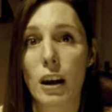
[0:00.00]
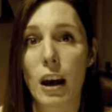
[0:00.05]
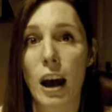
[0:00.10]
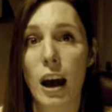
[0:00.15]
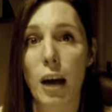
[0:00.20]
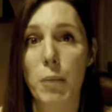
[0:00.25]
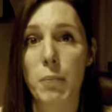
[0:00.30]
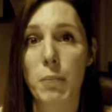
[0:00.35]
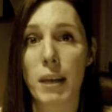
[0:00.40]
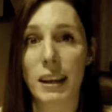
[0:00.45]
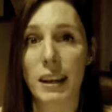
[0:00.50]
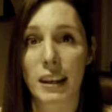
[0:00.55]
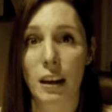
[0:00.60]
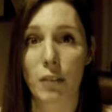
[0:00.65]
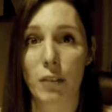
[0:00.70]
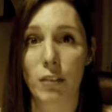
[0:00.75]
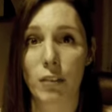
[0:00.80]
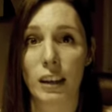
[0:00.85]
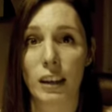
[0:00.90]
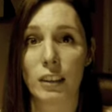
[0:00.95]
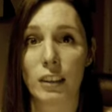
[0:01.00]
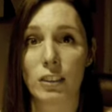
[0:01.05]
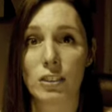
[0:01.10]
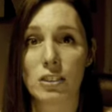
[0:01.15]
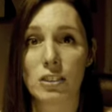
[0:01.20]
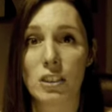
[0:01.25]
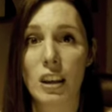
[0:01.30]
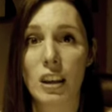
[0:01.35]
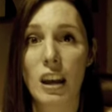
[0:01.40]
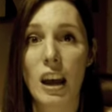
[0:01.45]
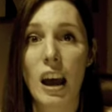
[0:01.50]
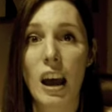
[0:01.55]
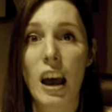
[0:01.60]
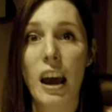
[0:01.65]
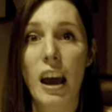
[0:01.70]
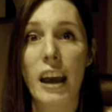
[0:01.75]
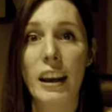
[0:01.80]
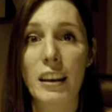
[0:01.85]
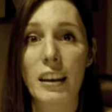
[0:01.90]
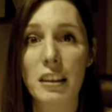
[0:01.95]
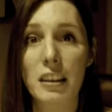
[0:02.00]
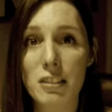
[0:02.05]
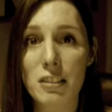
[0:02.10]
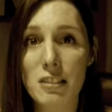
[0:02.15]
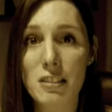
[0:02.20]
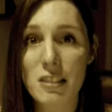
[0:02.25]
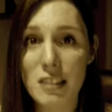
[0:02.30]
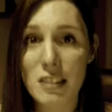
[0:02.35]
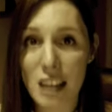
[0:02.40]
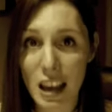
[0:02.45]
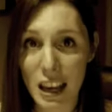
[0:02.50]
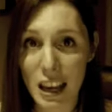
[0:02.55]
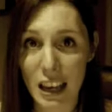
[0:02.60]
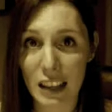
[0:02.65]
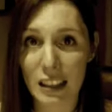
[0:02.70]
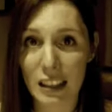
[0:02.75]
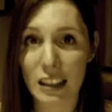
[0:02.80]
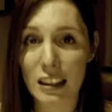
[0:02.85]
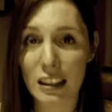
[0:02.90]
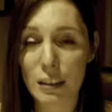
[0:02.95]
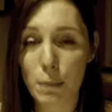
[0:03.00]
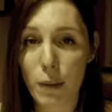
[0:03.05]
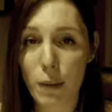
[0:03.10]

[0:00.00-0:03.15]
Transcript: uh, makeup range. And can I just say that this